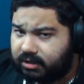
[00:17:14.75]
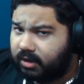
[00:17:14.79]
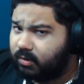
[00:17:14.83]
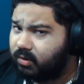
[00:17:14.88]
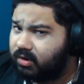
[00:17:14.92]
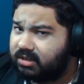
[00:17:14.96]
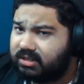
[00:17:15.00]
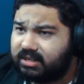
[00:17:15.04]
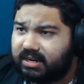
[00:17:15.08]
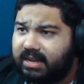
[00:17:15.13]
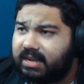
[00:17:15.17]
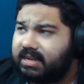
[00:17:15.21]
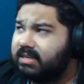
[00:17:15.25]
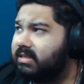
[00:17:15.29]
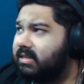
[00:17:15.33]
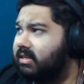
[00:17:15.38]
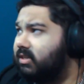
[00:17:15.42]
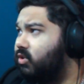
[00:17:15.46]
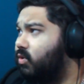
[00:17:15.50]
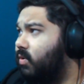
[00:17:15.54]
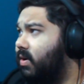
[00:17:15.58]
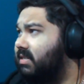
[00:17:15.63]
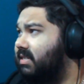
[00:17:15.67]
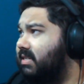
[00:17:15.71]
It wasn't
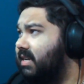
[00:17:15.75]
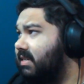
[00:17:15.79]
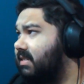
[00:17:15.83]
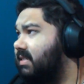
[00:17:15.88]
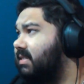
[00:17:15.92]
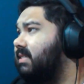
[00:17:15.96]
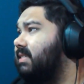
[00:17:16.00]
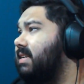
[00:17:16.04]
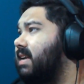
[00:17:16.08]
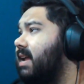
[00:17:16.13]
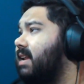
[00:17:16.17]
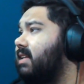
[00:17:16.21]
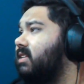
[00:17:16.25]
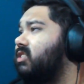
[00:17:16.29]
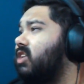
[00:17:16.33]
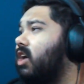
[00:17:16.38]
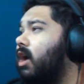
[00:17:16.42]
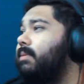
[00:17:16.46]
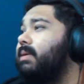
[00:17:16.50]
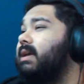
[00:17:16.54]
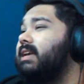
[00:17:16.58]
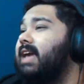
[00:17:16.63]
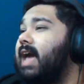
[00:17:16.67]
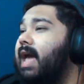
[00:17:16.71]
US Eastern Standard
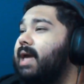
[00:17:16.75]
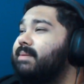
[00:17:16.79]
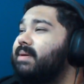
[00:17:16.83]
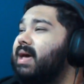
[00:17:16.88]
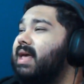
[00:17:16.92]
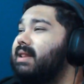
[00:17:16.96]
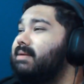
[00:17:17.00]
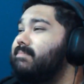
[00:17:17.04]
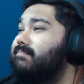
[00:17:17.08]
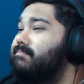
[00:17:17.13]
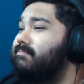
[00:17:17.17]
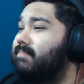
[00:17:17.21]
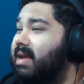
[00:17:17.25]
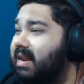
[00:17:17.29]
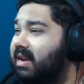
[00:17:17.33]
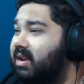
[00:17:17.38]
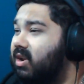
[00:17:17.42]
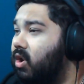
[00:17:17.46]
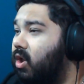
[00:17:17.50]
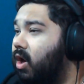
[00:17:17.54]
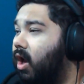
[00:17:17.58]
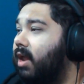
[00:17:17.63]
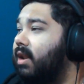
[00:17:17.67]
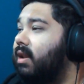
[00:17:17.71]
Time. It came out at
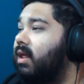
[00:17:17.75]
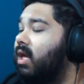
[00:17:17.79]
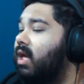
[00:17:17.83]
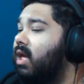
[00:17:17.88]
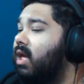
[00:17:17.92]
midnight